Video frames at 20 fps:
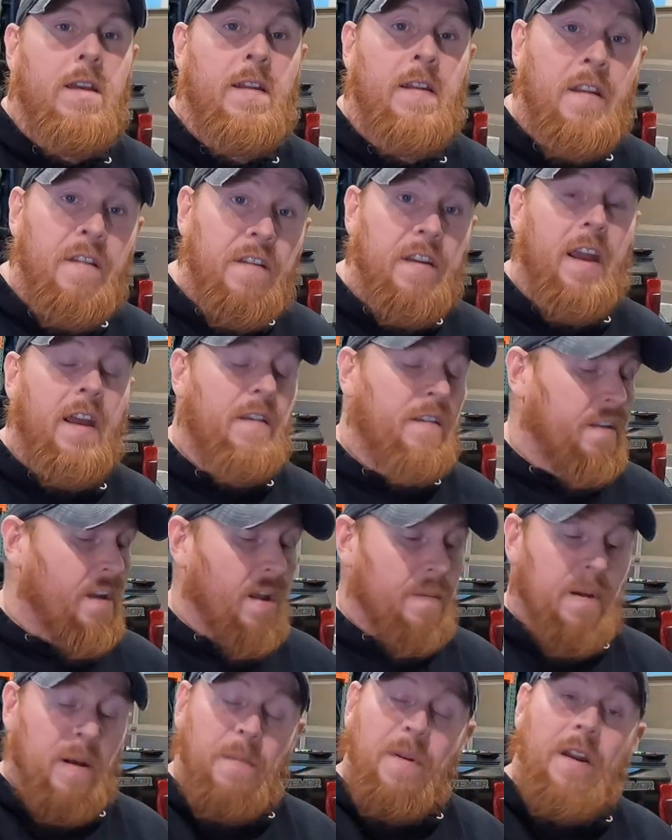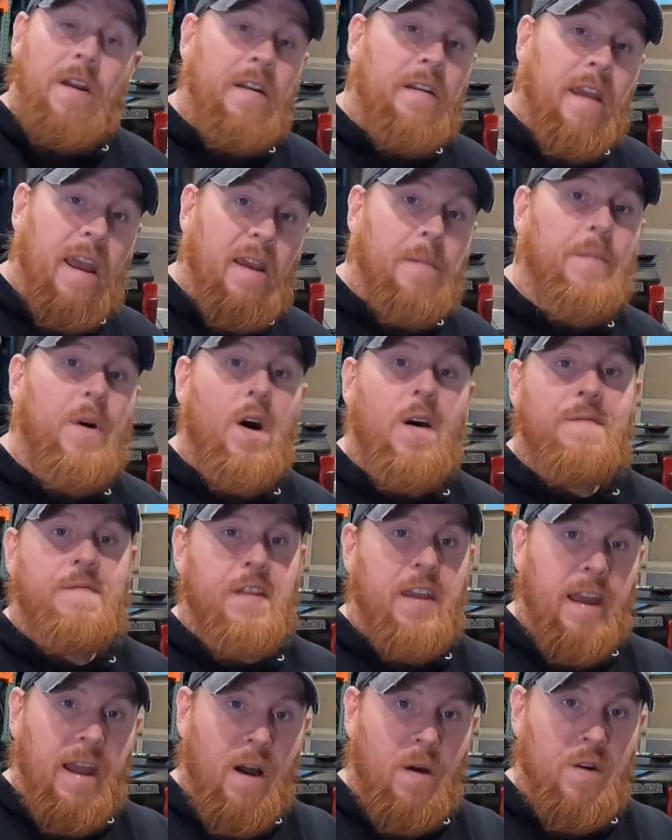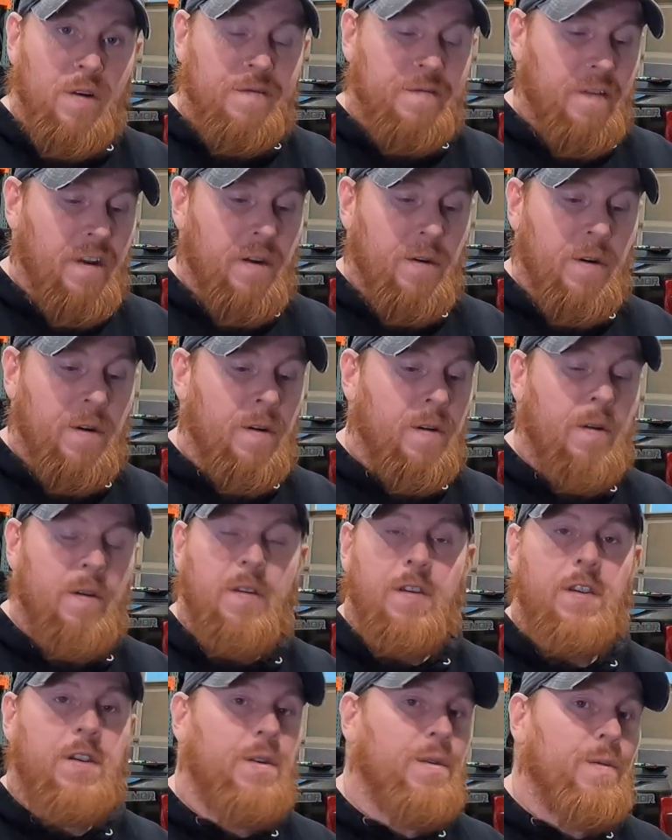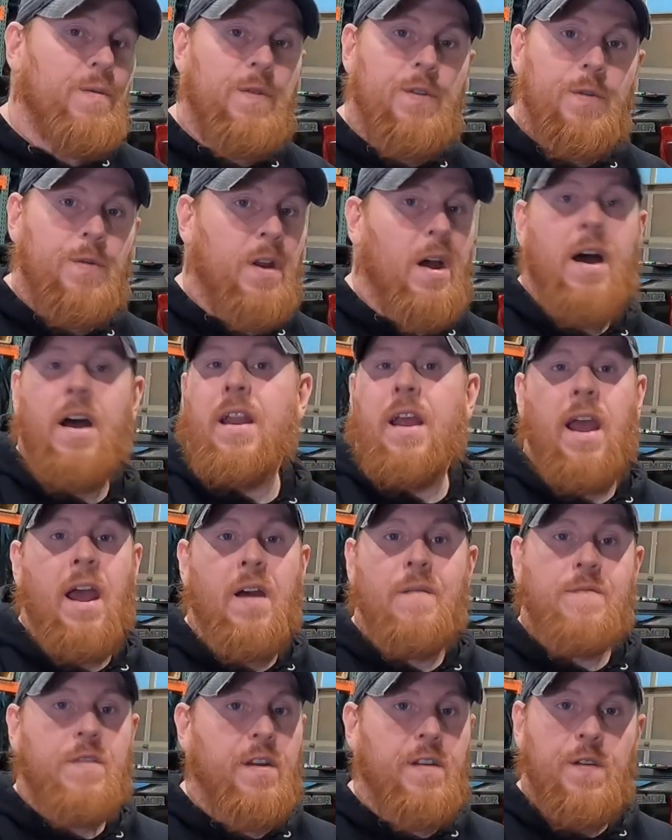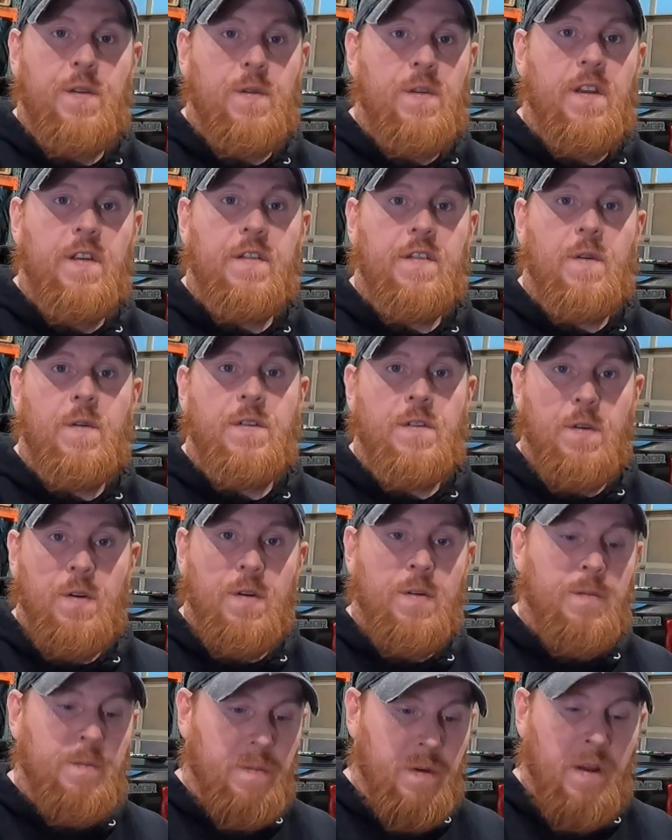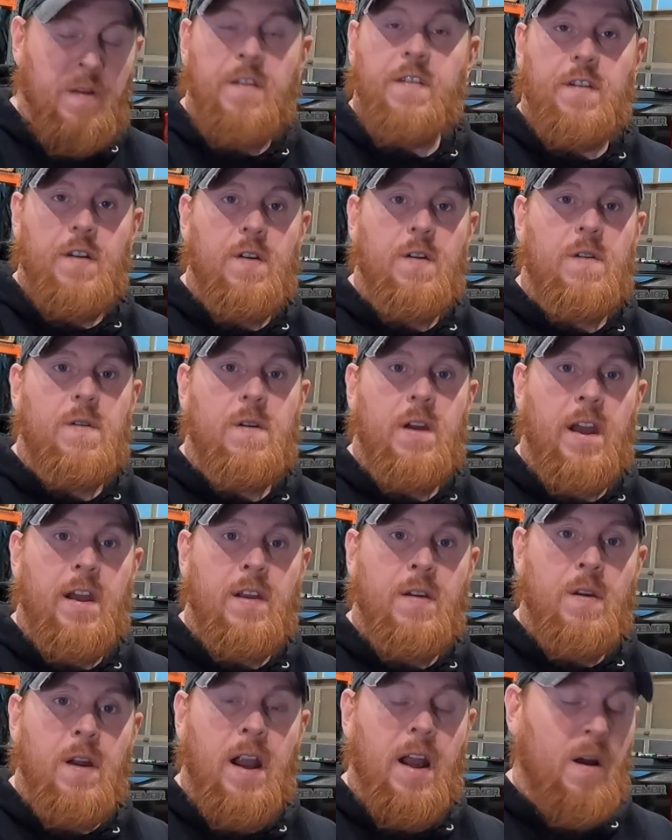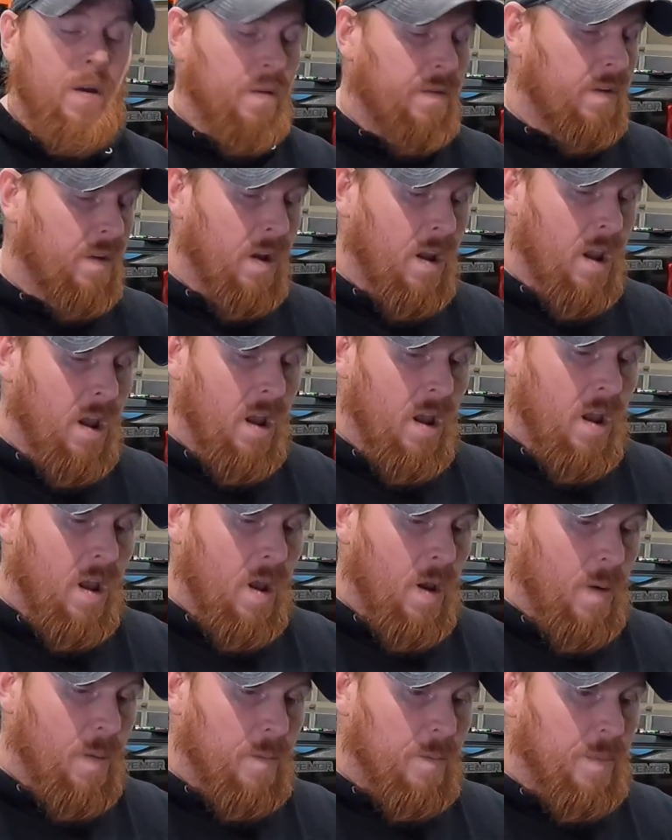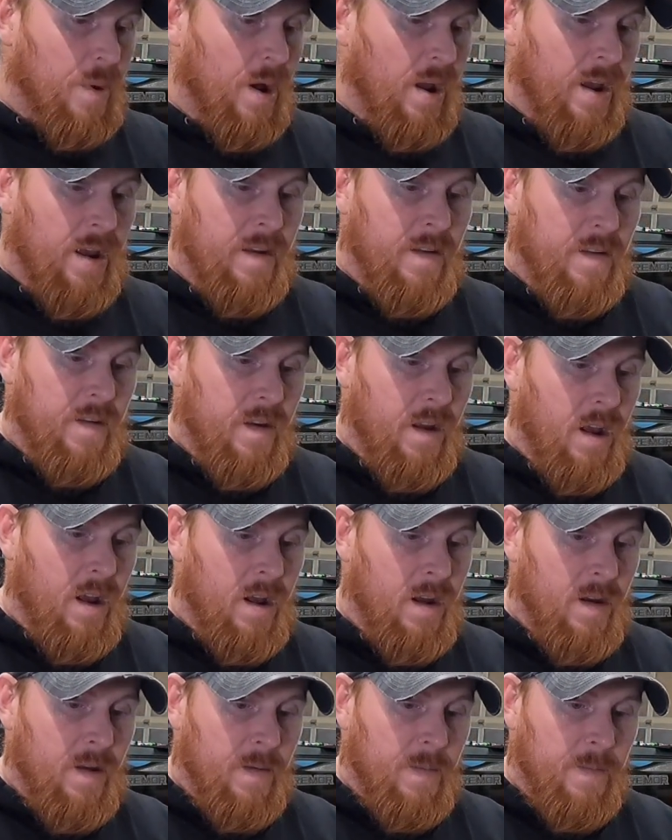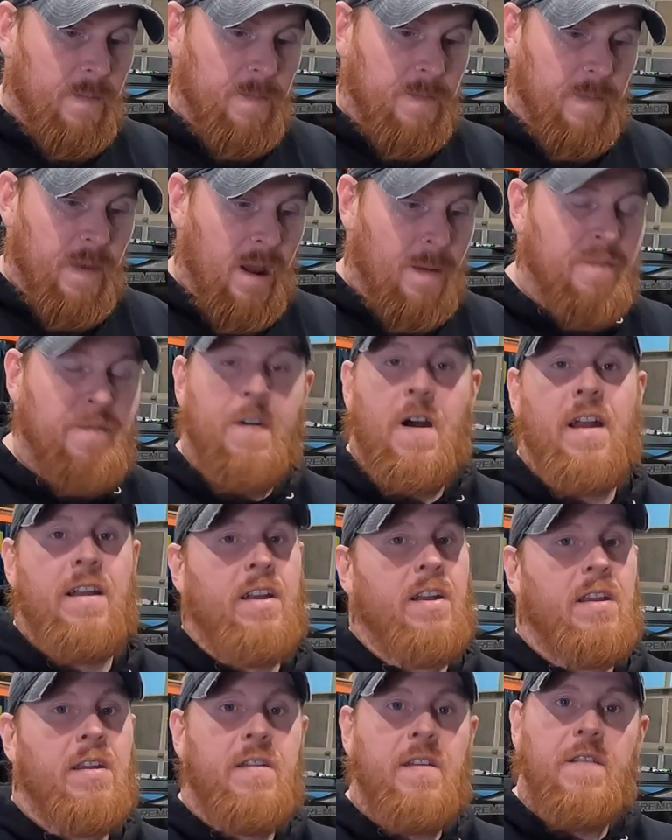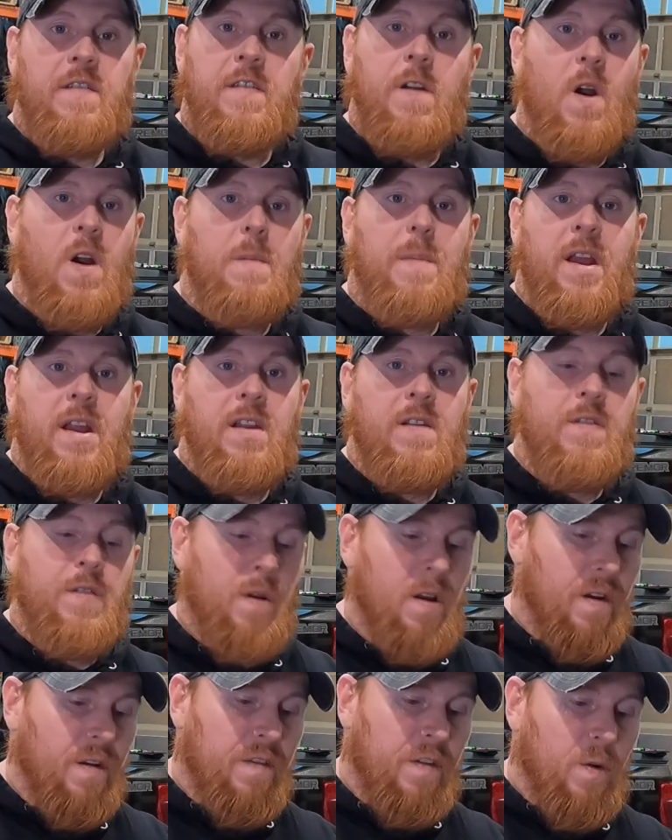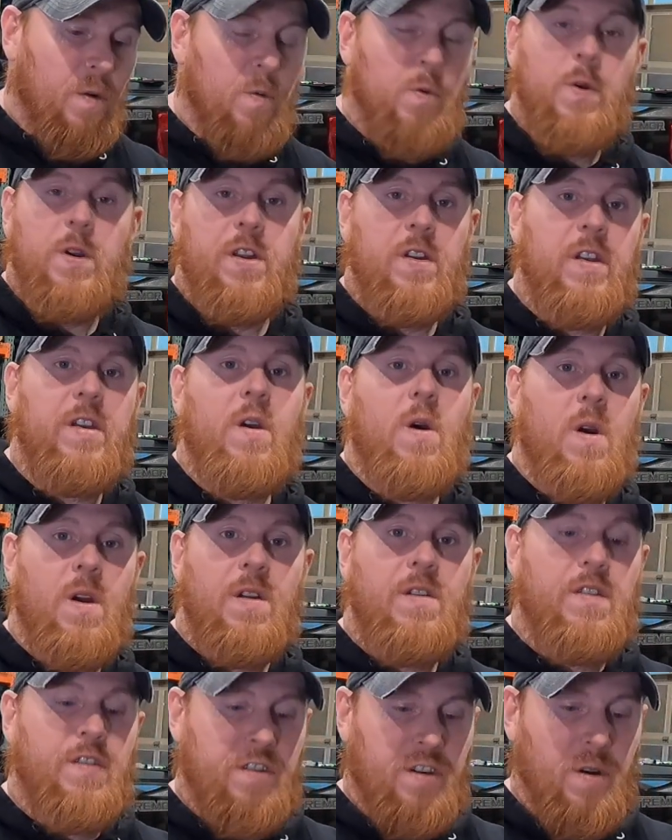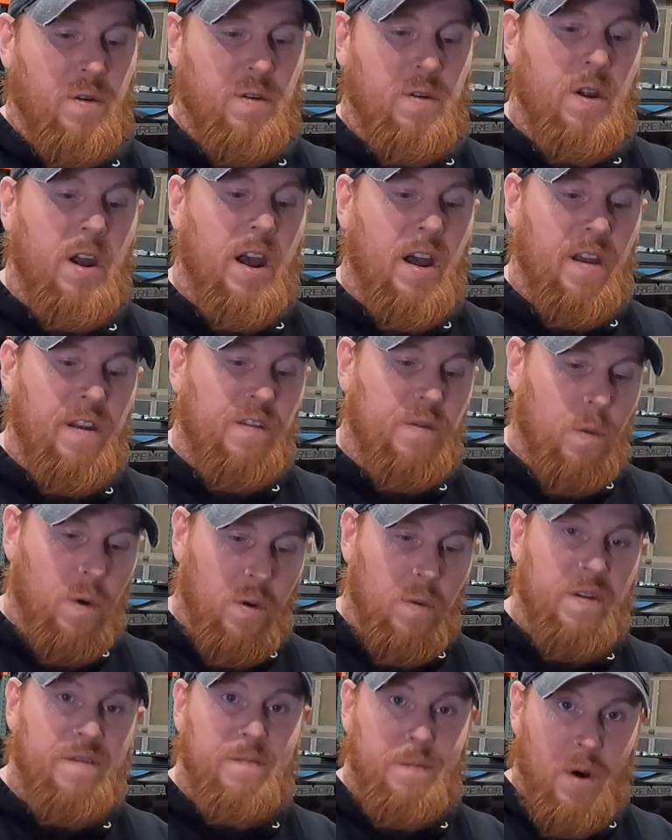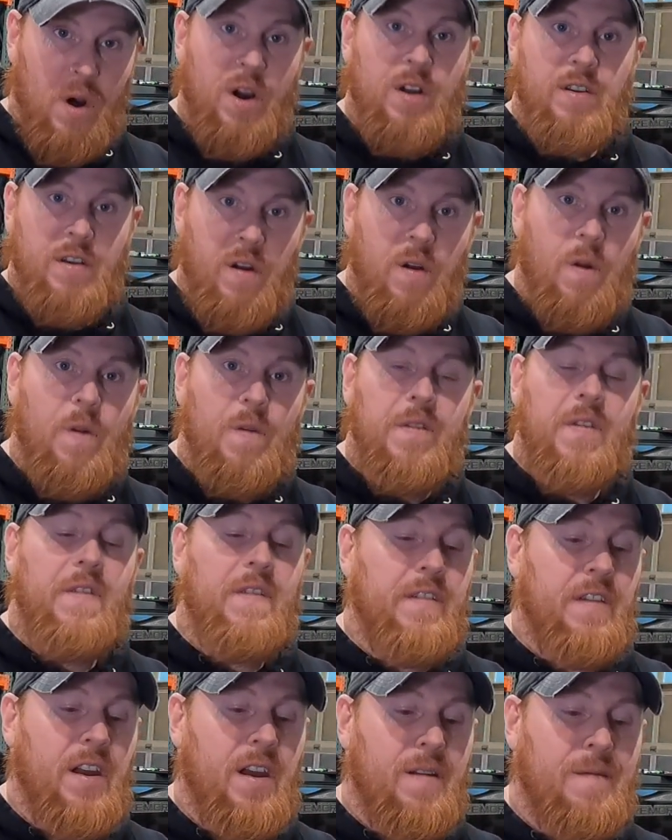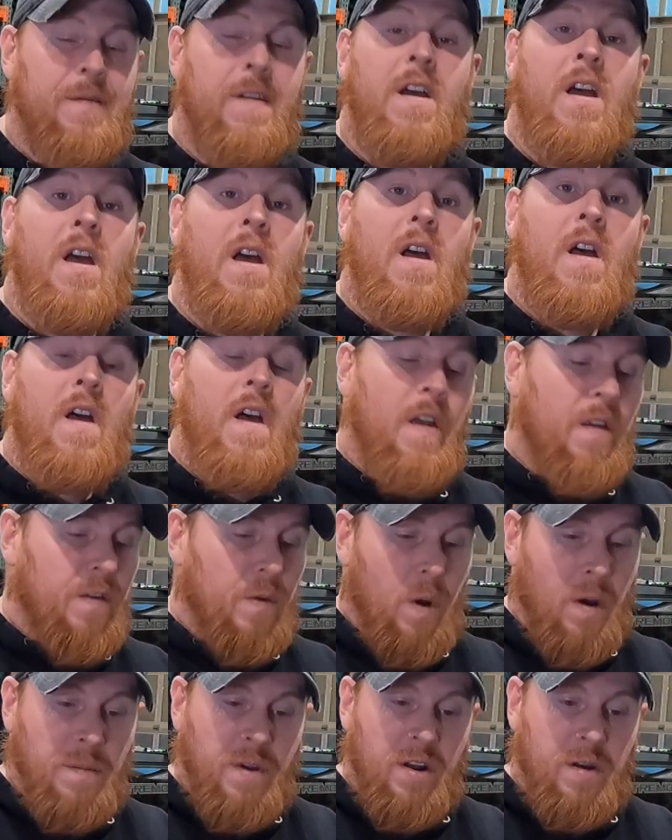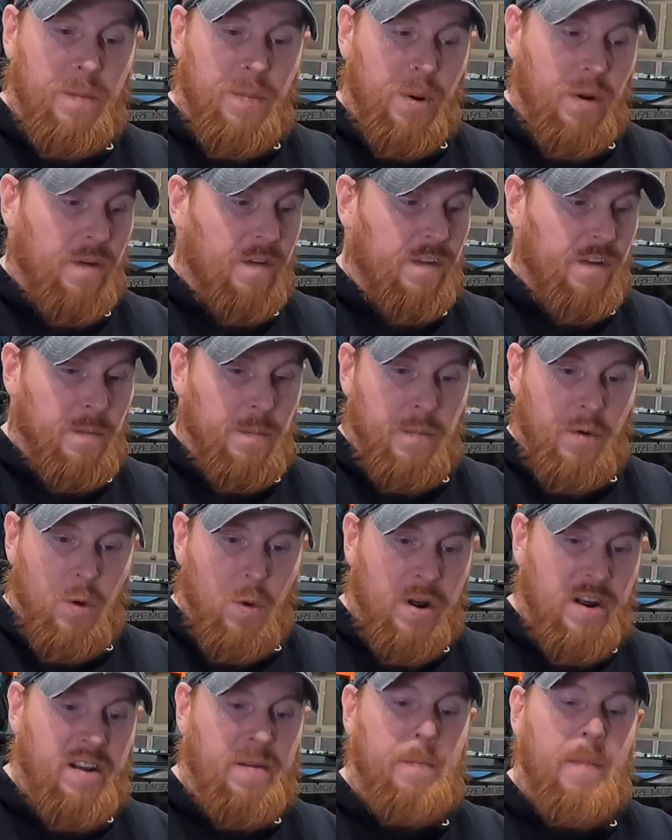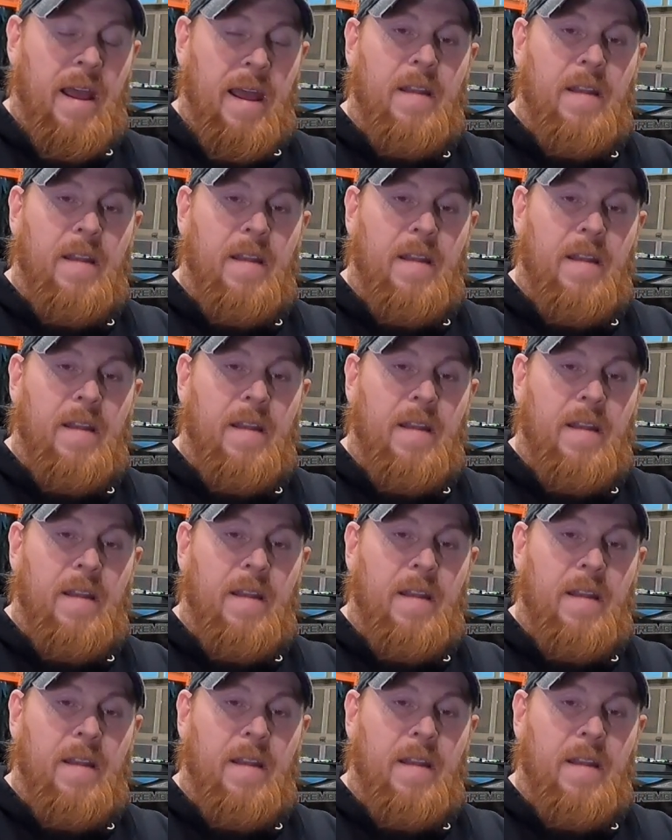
In this next step, I'm going to tape off the outer fender. You do not have to do this on your install at your house, but um, I'm finding that these dark painted trucks are really hard to show you guys where we've marked the holes and stuff. So I'm gonna put some green